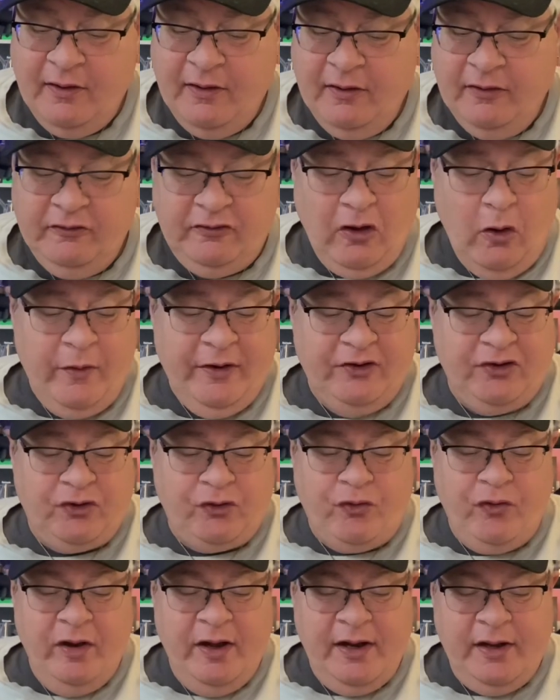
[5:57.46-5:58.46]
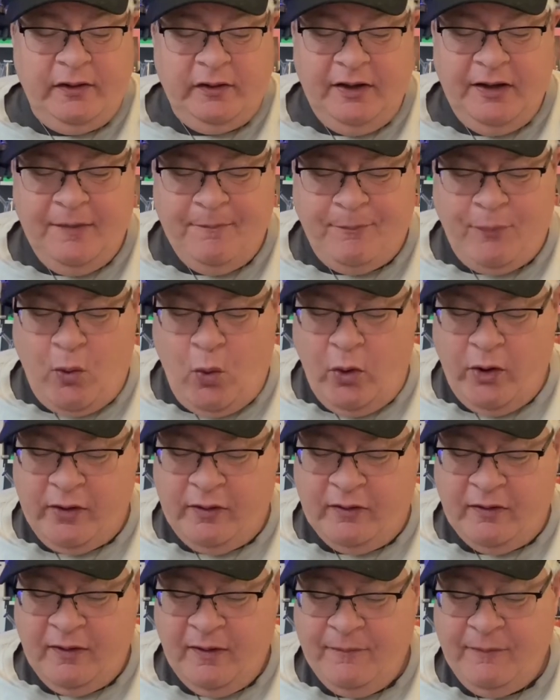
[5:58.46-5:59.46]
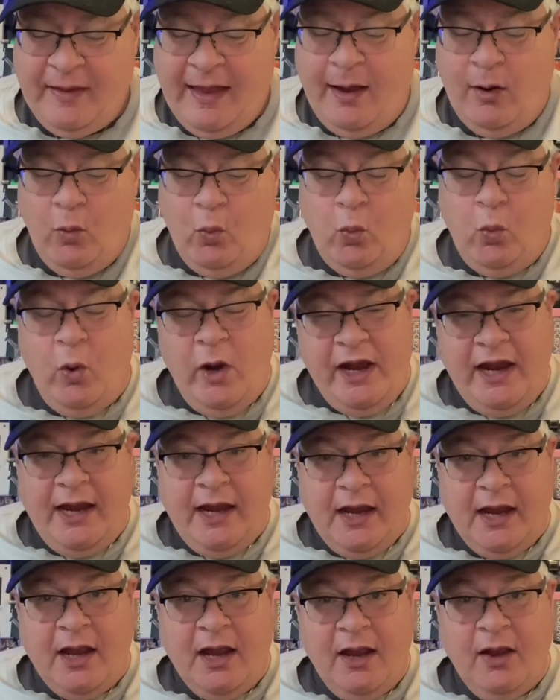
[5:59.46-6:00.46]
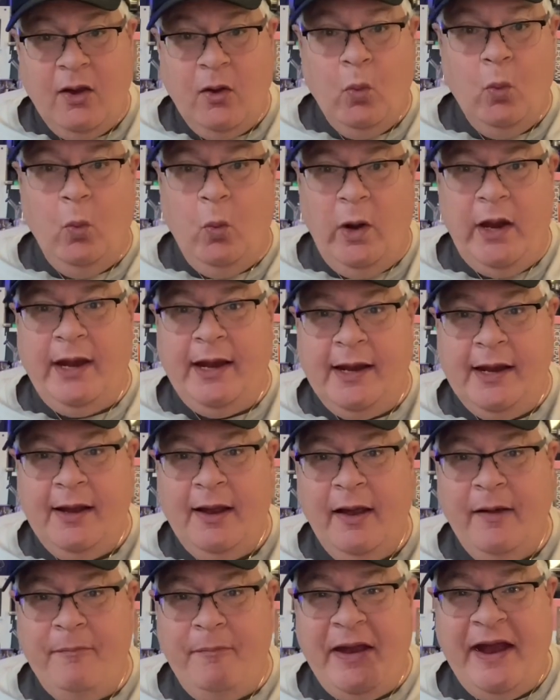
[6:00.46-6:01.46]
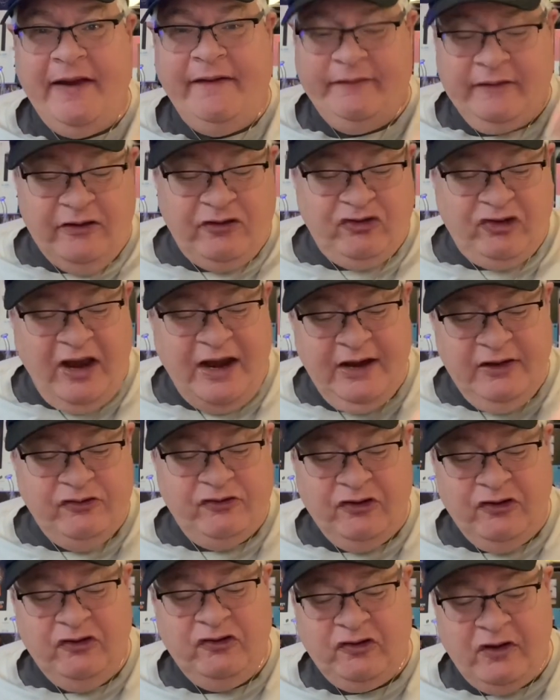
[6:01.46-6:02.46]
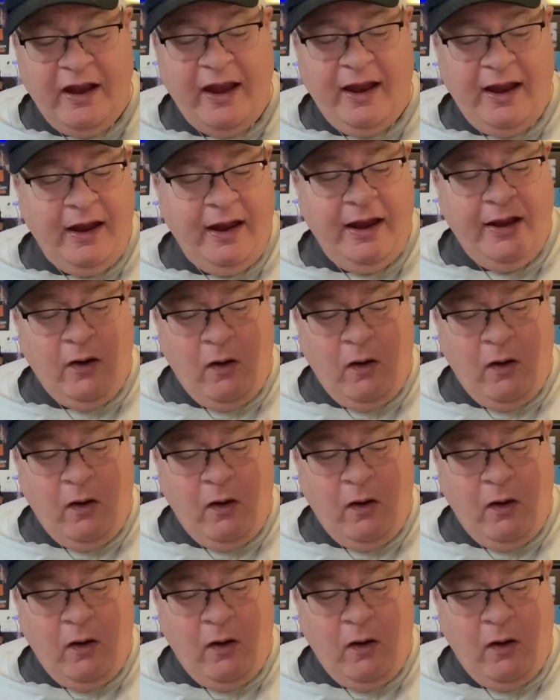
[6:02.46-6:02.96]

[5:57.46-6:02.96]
So it's critically important that we make the changes in